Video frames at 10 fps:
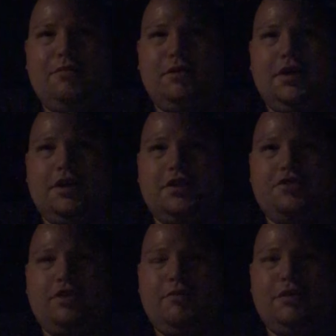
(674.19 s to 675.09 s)
being
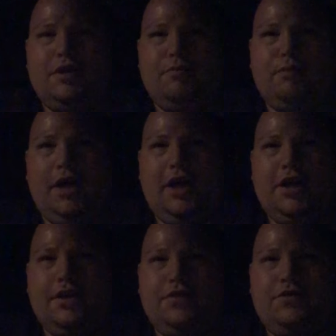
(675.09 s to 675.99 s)
extremely
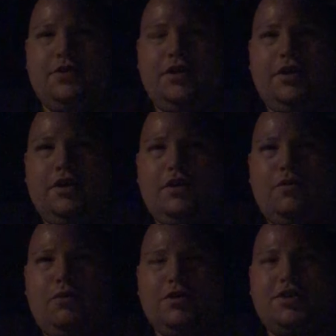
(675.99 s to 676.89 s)
combative,
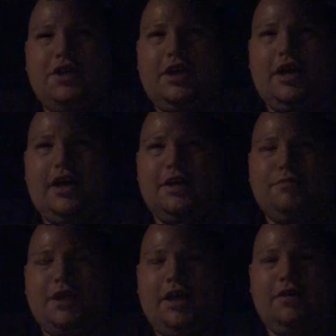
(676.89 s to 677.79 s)
once they got
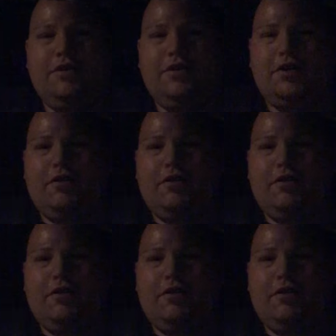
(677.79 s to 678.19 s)
him down on the